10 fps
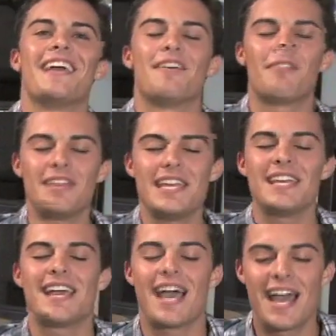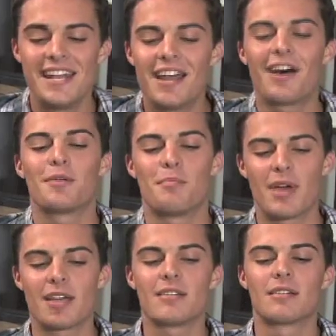if he had not
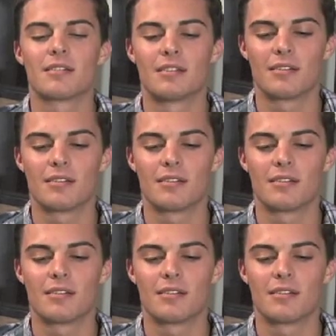been